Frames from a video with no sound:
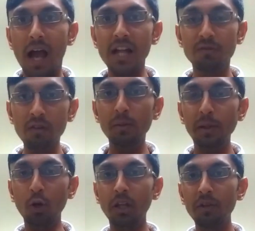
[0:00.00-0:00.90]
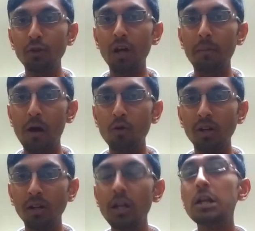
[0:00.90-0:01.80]
as we will be talking with you
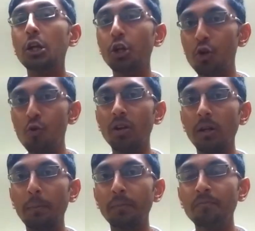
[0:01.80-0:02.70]
about Google.